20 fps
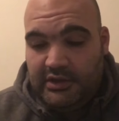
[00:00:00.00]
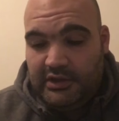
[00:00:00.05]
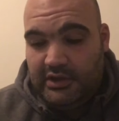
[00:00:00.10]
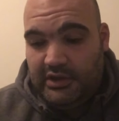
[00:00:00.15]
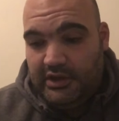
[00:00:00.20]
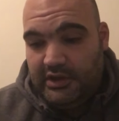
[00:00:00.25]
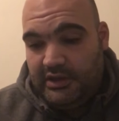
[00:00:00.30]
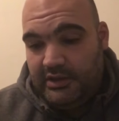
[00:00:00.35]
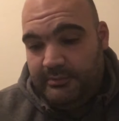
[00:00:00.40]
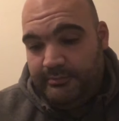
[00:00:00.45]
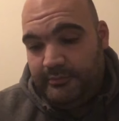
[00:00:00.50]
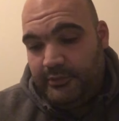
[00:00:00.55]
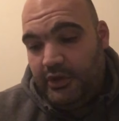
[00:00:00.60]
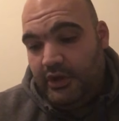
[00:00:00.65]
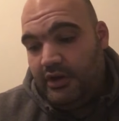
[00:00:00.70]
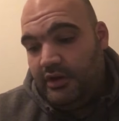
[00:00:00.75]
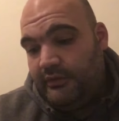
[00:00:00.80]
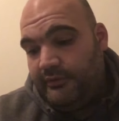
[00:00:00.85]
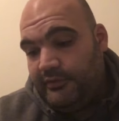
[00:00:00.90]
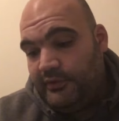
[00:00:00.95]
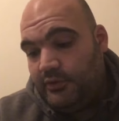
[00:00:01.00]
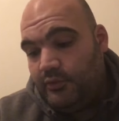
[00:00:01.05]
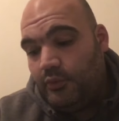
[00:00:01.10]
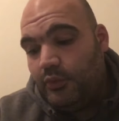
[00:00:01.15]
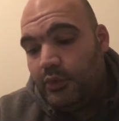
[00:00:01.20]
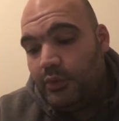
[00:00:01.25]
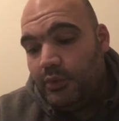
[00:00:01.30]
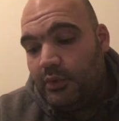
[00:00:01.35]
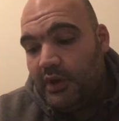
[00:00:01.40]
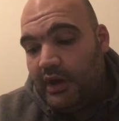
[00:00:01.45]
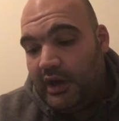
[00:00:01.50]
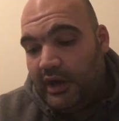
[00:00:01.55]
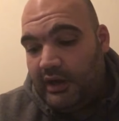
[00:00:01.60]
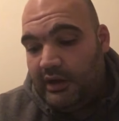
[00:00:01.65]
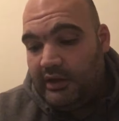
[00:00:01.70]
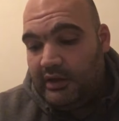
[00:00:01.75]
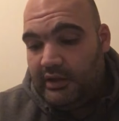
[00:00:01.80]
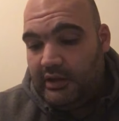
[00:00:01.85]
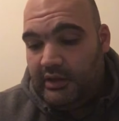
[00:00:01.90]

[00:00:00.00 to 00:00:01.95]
earth and water.